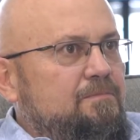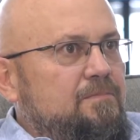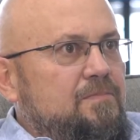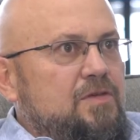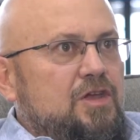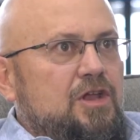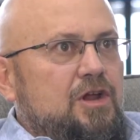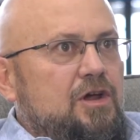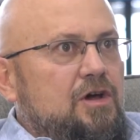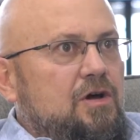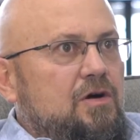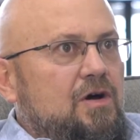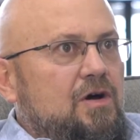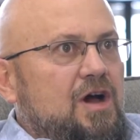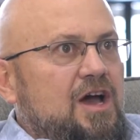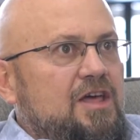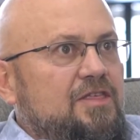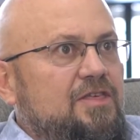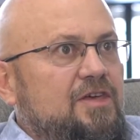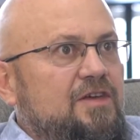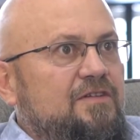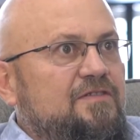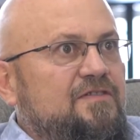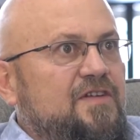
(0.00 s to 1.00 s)
you know, I
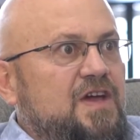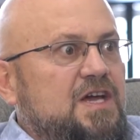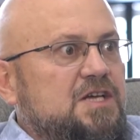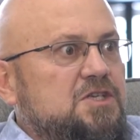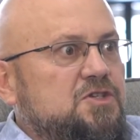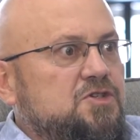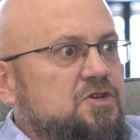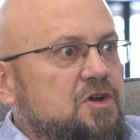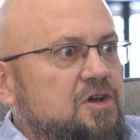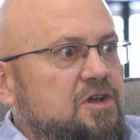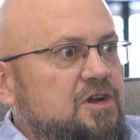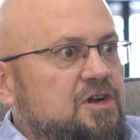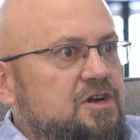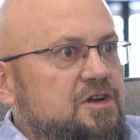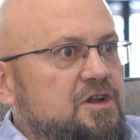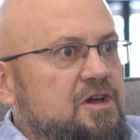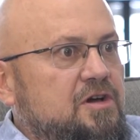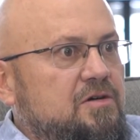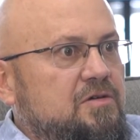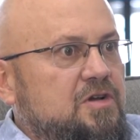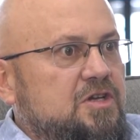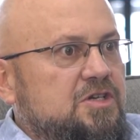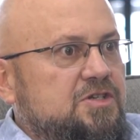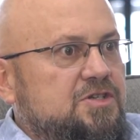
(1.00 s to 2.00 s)
think fans are gonna
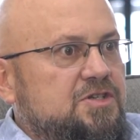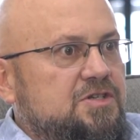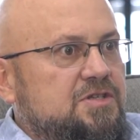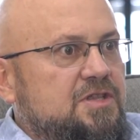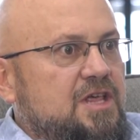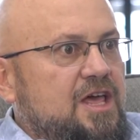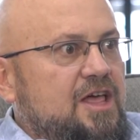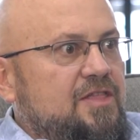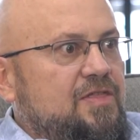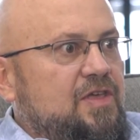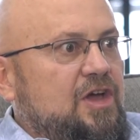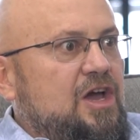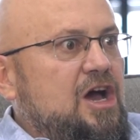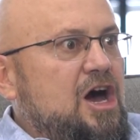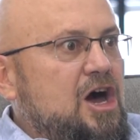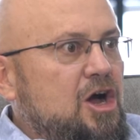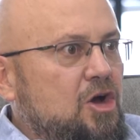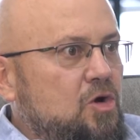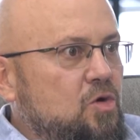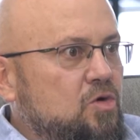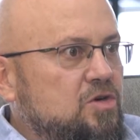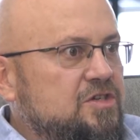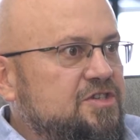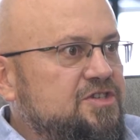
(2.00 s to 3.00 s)
notice that the
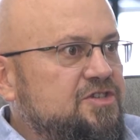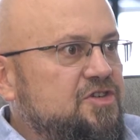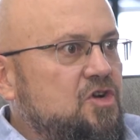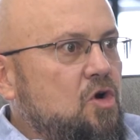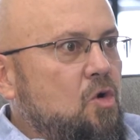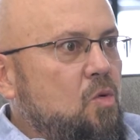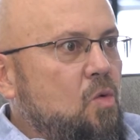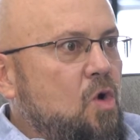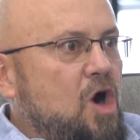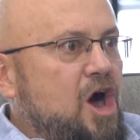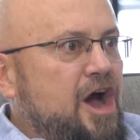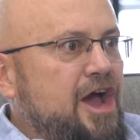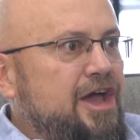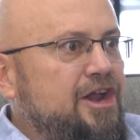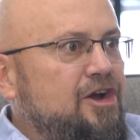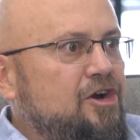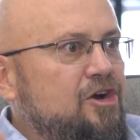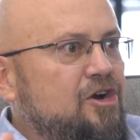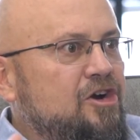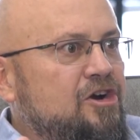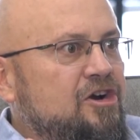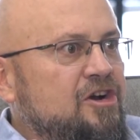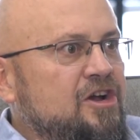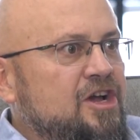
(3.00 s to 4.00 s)
concourses are
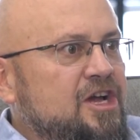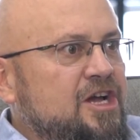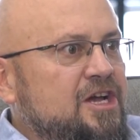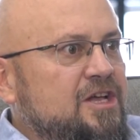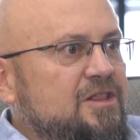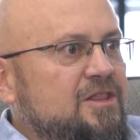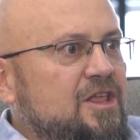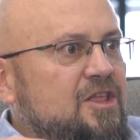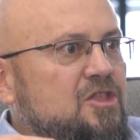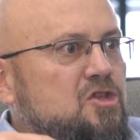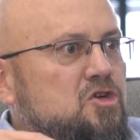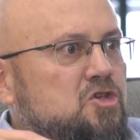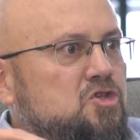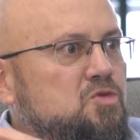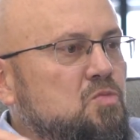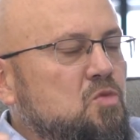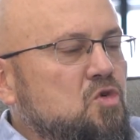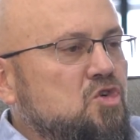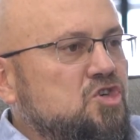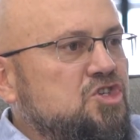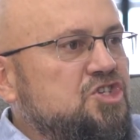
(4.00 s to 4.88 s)
wider, that there's more